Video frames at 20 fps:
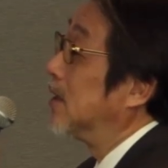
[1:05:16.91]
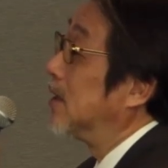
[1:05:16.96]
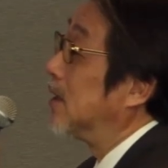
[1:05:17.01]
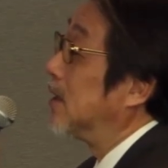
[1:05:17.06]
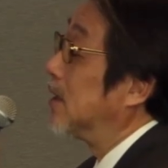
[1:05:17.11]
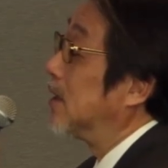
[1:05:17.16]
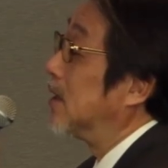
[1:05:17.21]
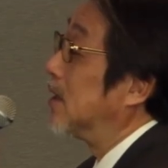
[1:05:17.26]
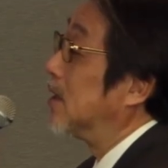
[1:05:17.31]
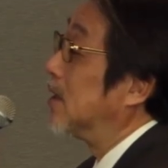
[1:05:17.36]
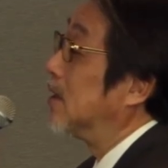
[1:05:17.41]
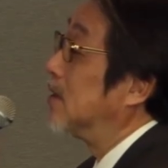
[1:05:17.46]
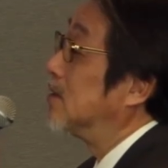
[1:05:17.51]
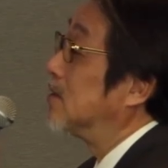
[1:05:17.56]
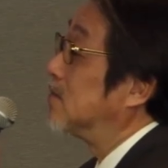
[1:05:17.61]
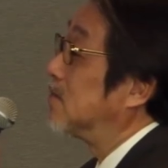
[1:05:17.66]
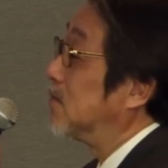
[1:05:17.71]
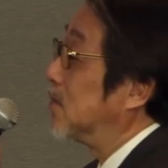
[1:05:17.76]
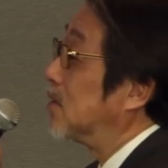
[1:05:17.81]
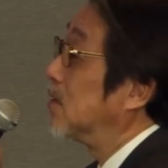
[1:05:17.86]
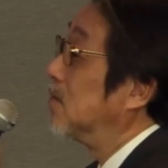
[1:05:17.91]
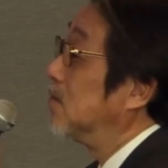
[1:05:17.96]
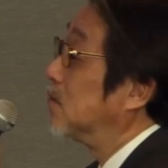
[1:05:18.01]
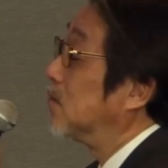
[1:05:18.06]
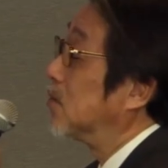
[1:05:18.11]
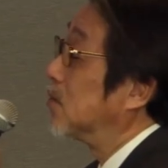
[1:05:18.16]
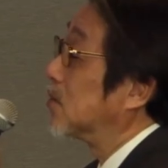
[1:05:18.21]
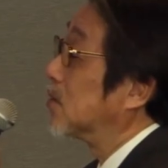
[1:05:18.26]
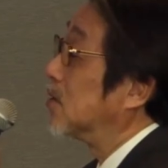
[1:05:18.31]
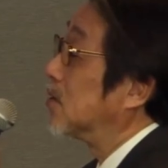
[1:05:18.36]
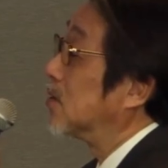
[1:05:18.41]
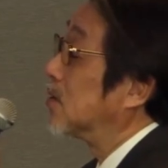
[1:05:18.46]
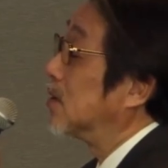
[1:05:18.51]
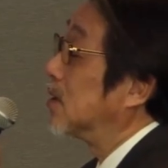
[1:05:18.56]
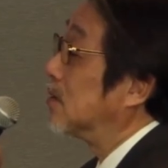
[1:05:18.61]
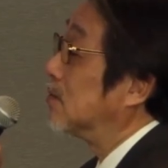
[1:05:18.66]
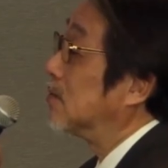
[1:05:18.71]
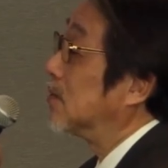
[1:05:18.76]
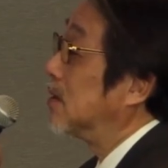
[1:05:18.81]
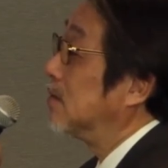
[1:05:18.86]
uh, is very important,
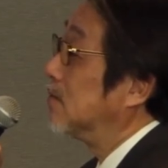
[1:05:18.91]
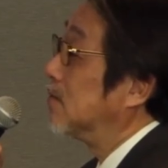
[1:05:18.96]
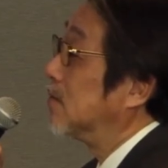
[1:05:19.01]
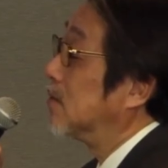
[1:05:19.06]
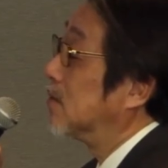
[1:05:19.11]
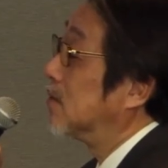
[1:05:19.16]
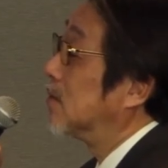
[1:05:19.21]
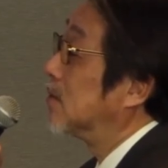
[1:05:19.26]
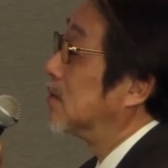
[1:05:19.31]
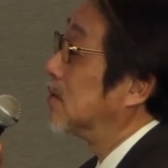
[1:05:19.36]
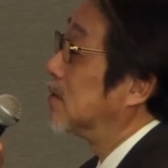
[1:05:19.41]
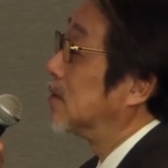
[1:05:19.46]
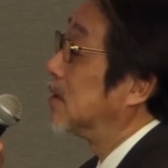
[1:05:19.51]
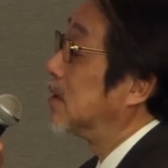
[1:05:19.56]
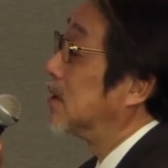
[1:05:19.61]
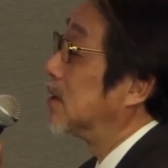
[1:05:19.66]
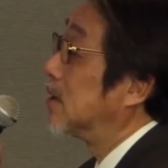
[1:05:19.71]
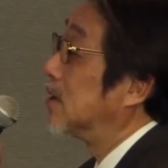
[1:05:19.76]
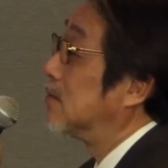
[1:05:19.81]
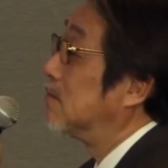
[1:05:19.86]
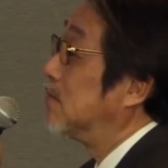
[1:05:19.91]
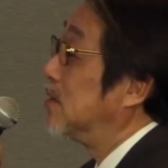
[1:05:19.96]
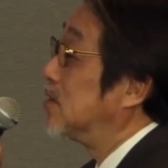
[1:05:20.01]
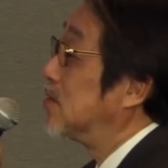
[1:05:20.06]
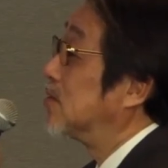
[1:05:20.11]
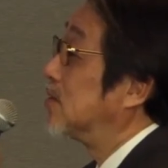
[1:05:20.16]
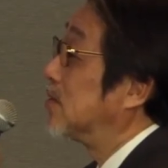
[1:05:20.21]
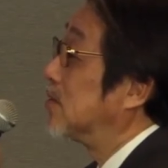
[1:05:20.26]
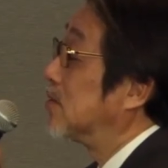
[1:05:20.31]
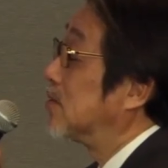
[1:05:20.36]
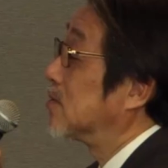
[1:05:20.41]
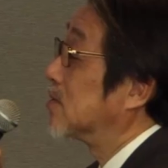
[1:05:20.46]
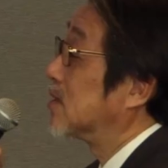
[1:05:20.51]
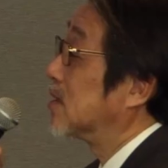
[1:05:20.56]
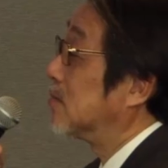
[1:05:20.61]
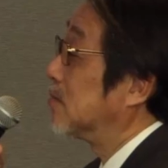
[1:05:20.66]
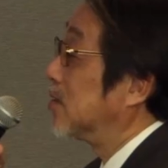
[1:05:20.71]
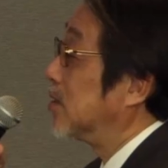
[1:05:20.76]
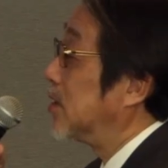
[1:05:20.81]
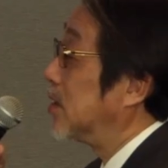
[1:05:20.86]
not only for the regional
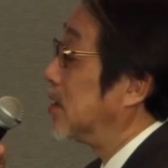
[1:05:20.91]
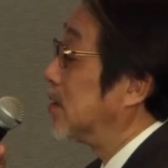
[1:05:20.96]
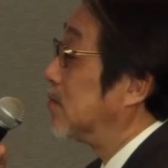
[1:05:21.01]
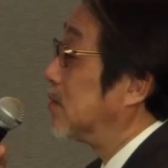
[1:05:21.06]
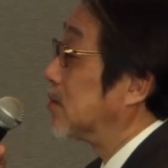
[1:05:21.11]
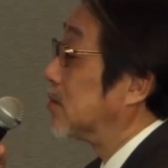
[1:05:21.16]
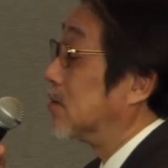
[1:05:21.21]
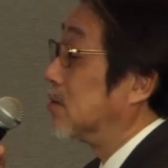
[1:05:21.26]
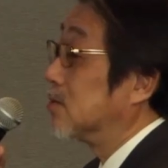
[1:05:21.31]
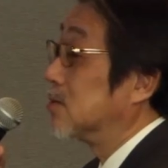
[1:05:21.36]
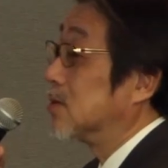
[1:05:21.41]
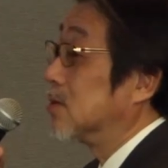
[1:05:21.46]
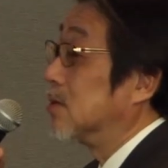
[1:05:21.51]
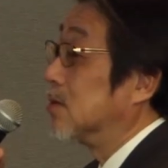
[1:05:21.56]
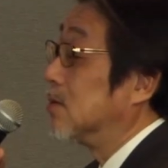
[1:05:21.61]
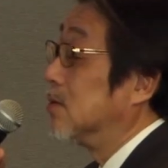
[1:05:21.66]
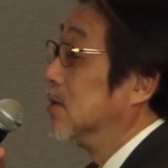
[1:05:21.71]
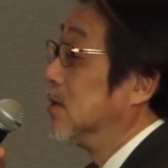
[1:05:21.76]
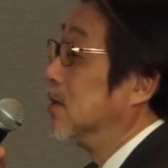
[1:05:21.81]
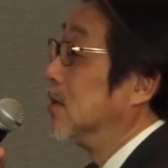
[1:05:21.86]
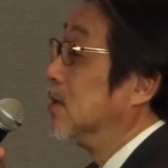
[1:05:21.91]
stability, but also